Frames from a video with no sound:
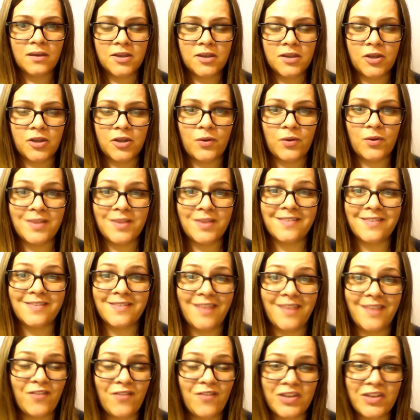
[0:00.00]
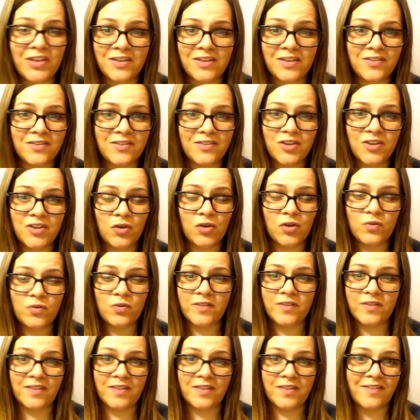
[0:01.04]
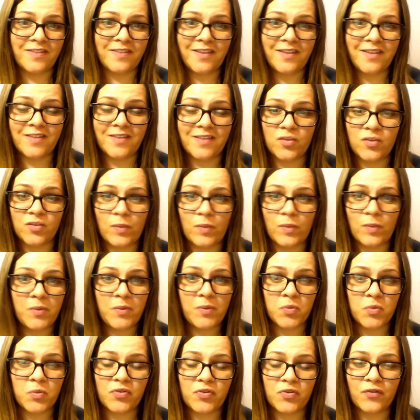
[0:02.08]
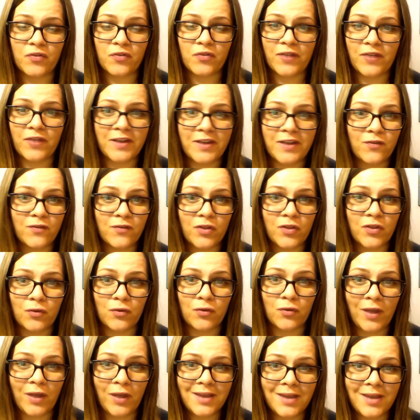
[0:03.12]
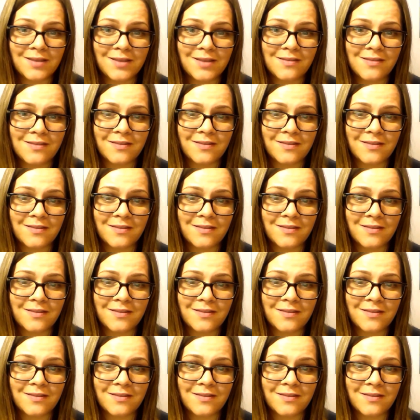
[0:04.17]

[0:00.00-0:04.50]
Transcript: In the 70s, and 60s, women were still fighting for their rights.